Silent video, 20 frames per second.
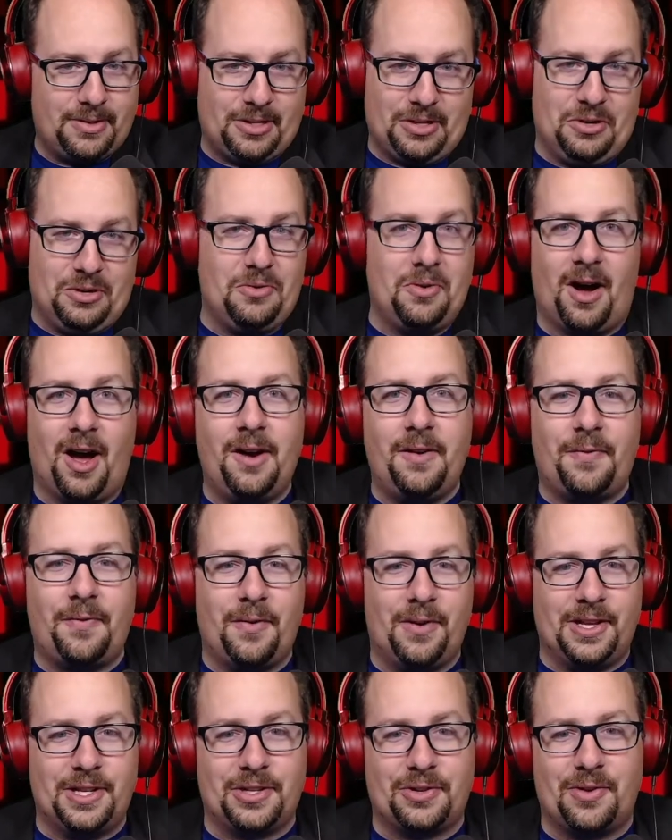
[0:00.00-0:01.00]
to hunt
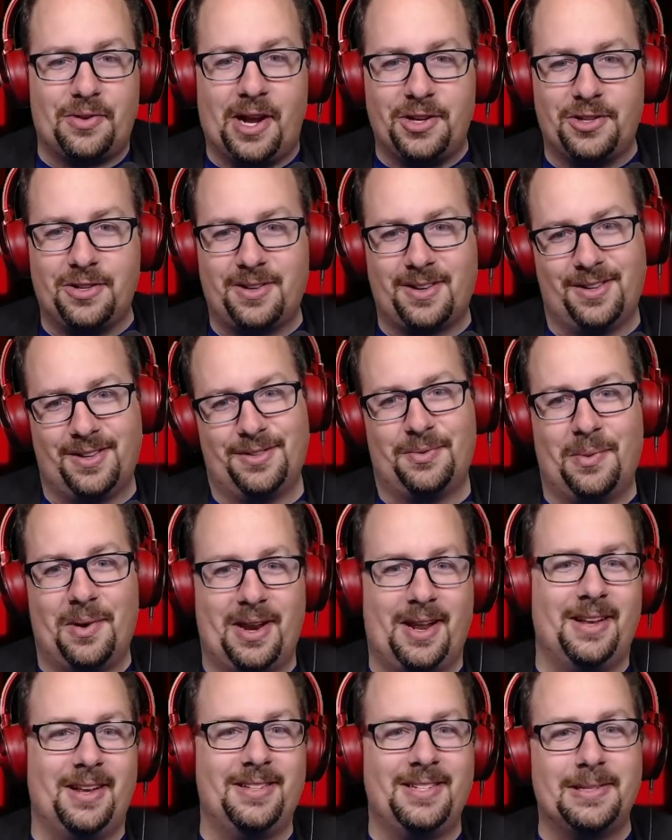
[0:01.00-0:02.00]
for this treasure, because
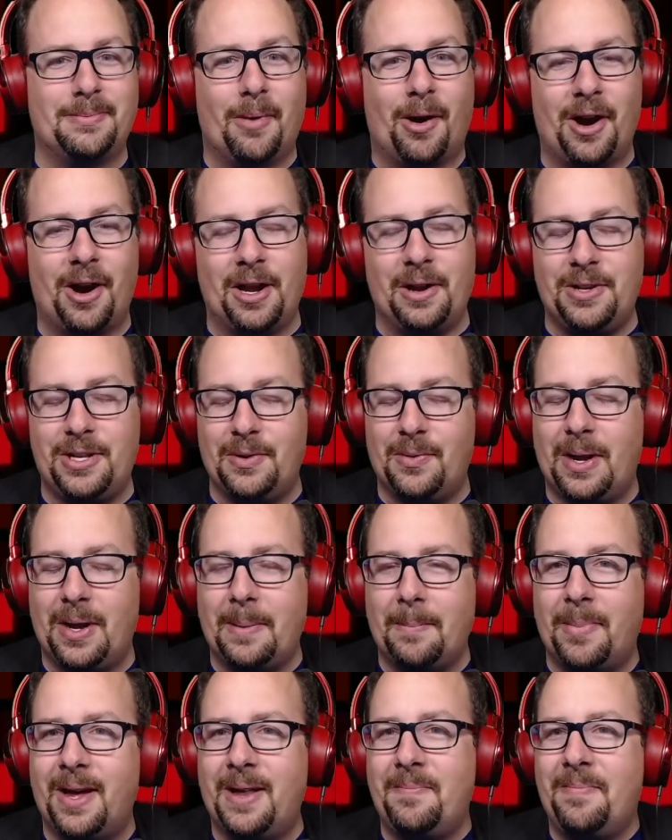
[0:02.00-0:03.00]
what else is Mario
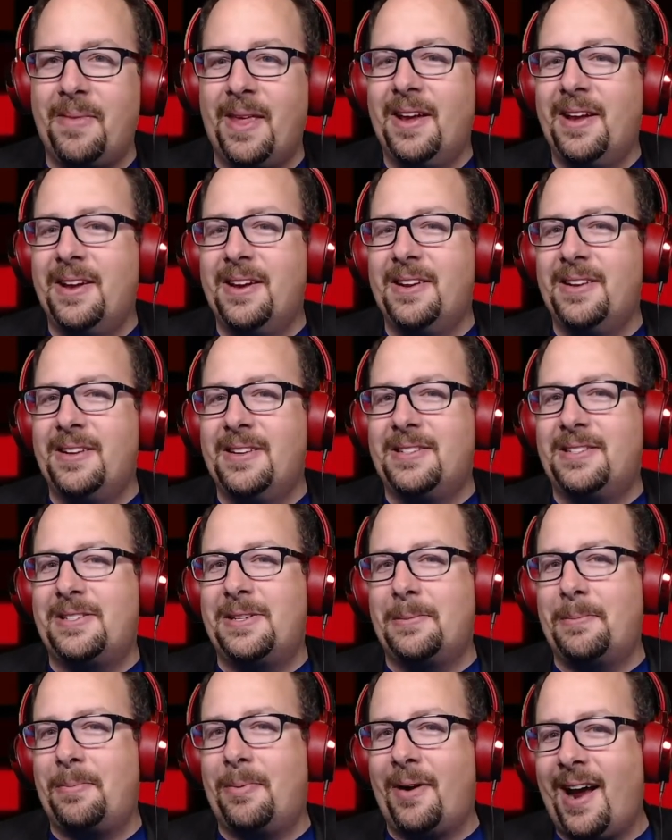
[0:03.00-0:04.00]
doing? But
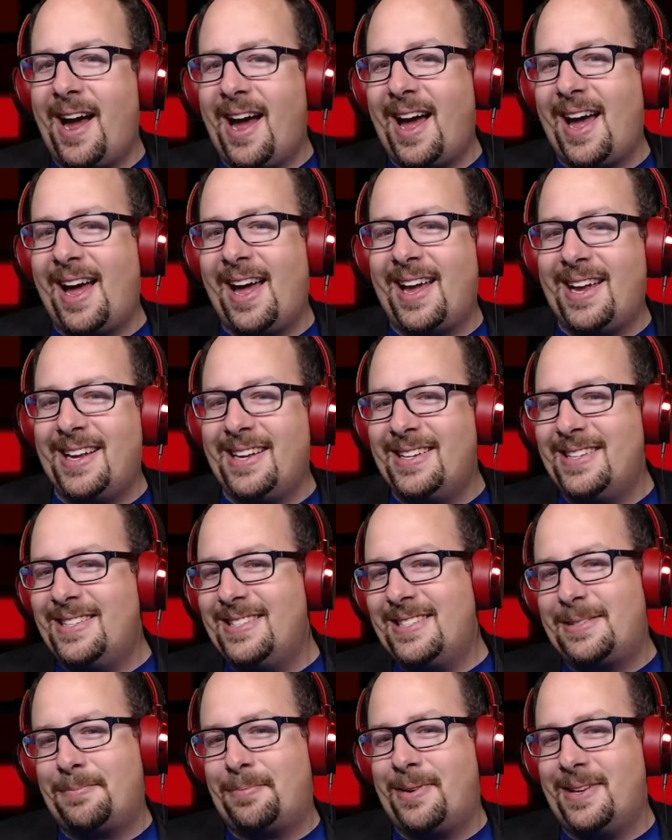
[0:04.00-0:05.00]

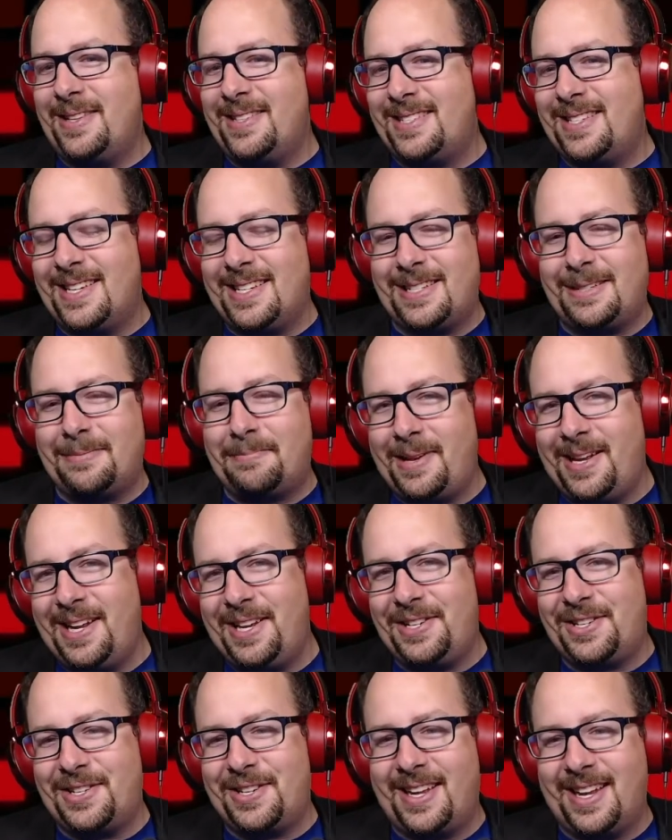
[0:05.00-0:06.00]
surprise! Princess
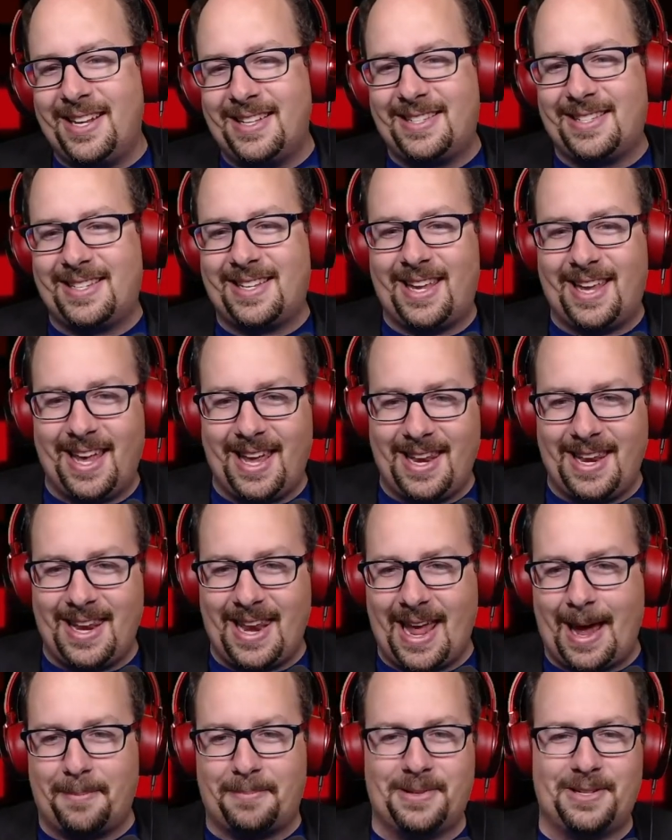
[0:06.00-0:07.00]
Peach gets
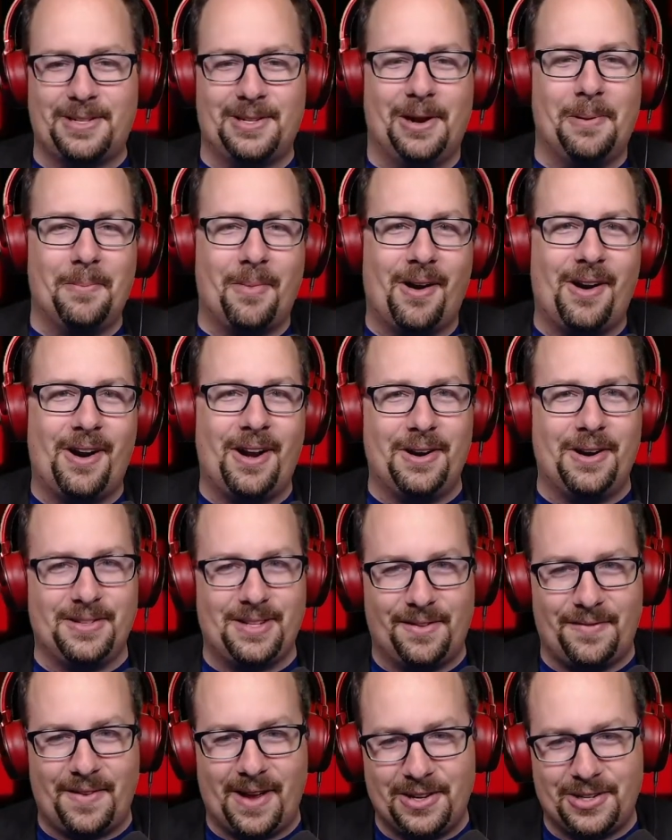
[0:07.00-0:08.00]
kidnapped, so Mario's
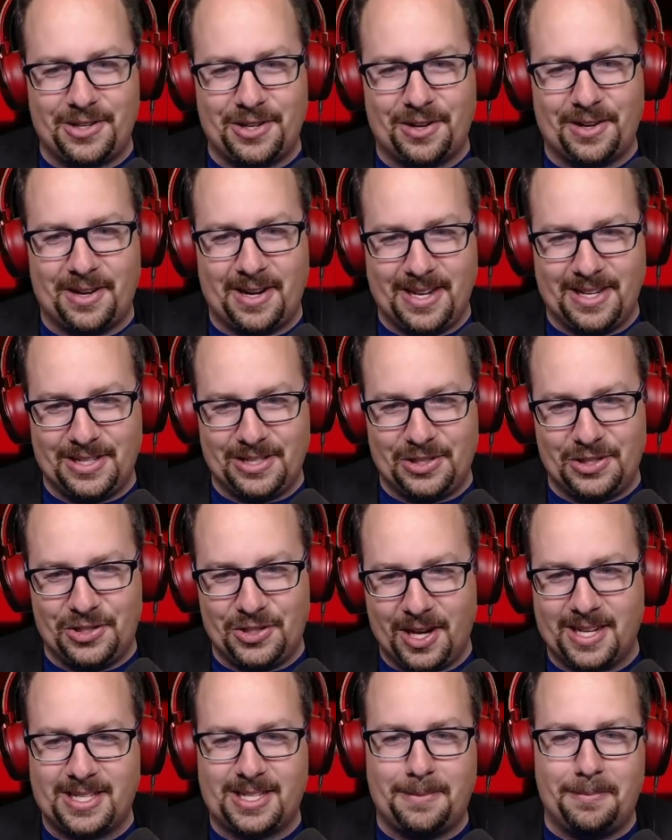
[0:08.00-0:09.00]
adventure is
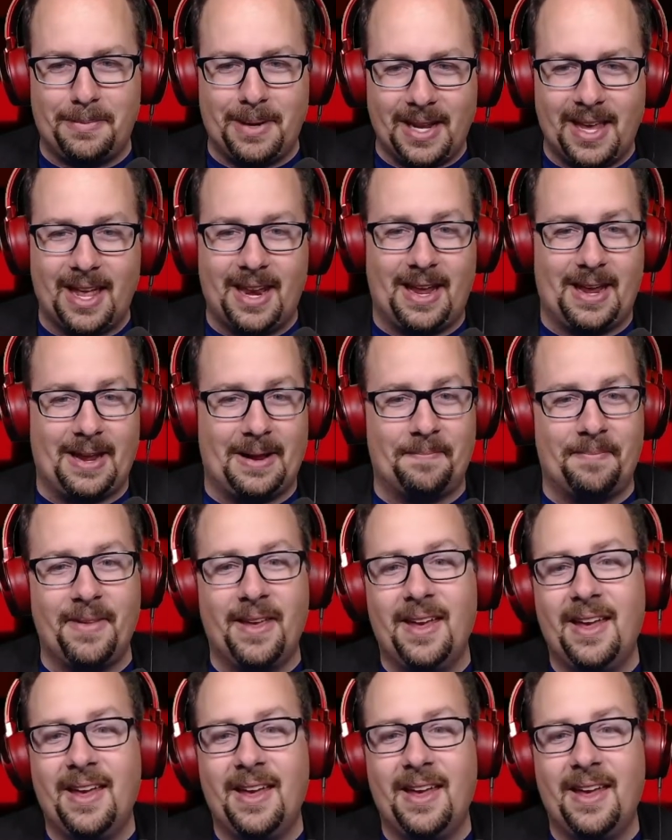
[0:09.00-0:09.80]
just beginning.